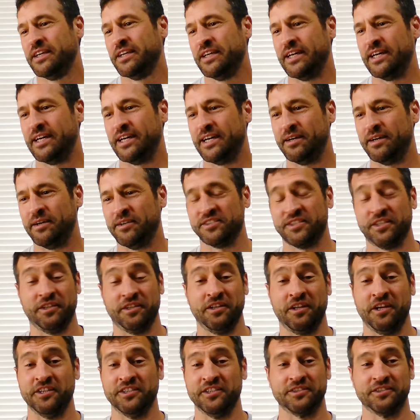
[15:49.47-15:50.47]
I said,
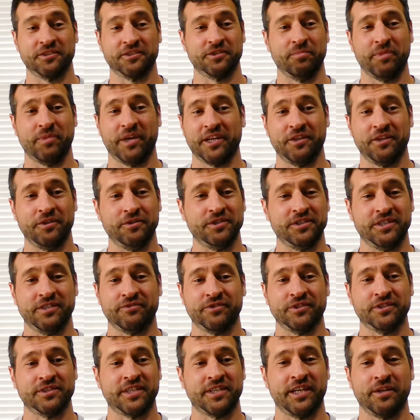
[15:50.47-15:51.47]
lunges are going to make a huge
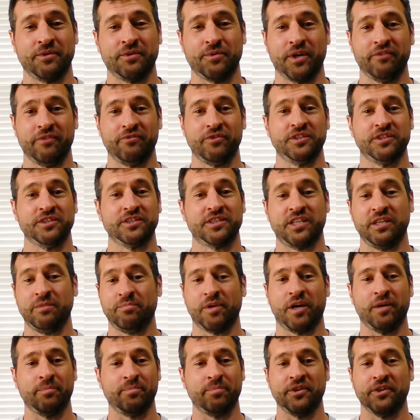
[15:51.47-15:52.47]
difference anyway, if you just
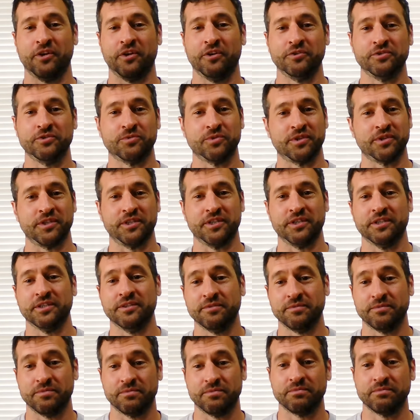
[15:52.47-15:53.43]
keep upping those with as